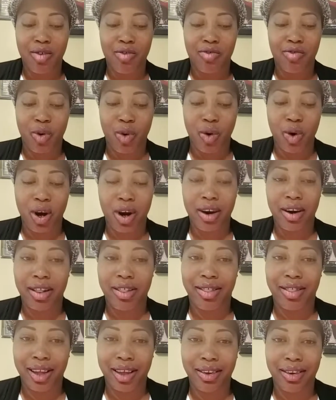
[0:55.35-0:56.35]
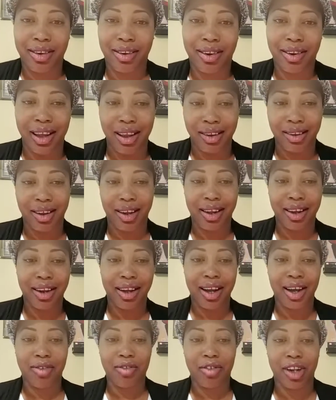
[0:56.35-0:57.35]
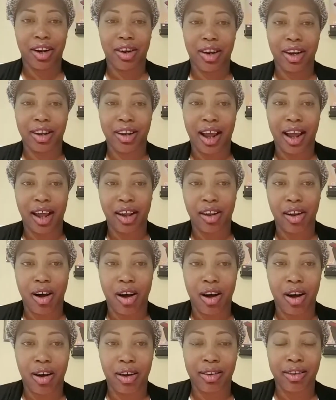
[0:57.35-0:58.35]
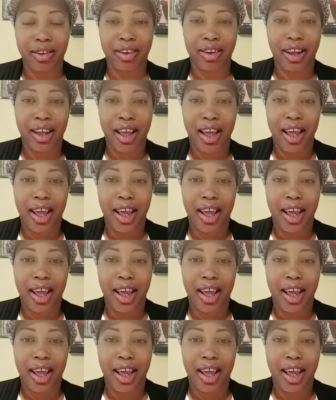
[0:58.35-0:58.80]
for this season of Daring Dialogues.